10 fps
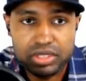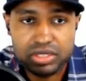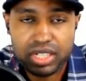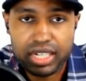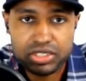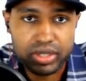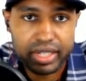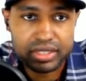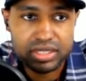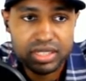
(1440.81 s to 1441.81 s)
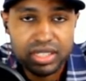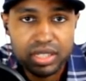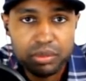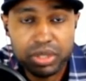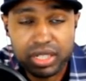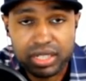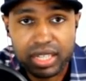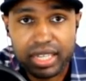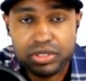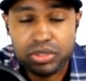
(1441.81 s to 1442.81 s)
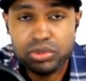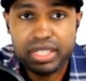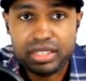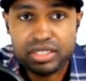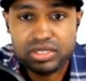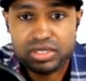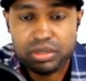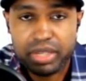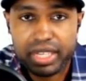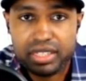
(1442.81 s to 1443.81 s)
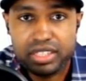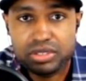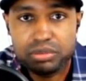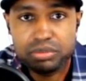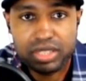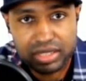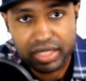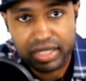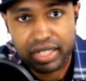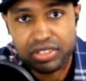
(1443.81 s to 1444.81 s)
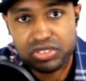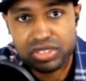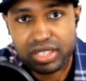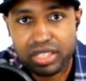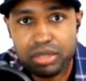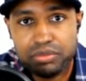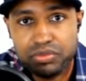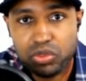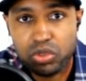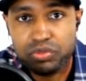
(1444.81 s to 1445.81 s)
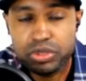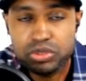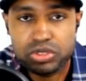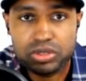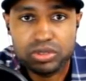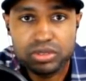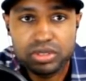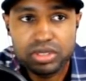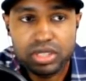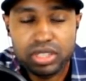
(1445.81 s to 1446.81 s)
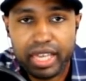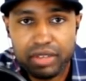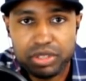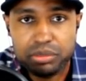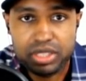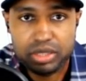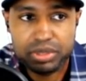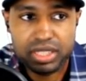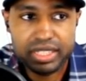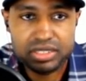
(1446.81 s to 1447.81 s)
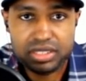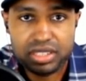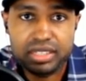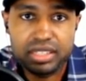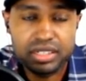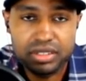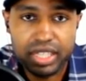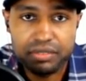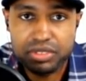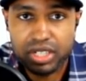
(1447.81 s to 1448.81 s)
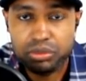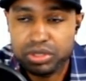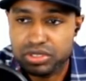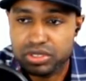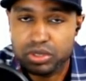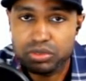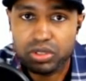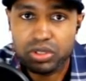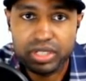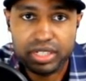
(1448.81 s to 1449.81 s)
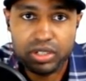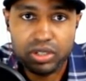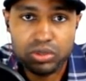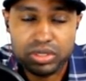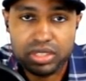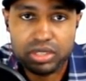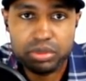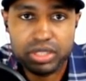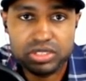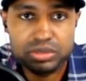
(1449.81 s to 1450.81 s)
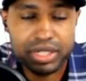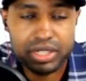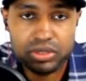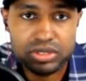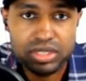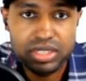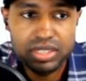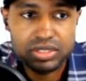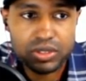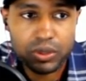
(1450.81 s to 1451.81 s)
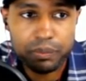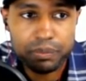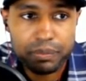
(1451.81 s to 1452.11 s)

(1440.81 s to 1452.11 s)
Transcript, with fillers: contracts. But I do think this is a mechanism that they kind of set up for future heavy manipulation like they, they've done with silver and gold and other precious metals. So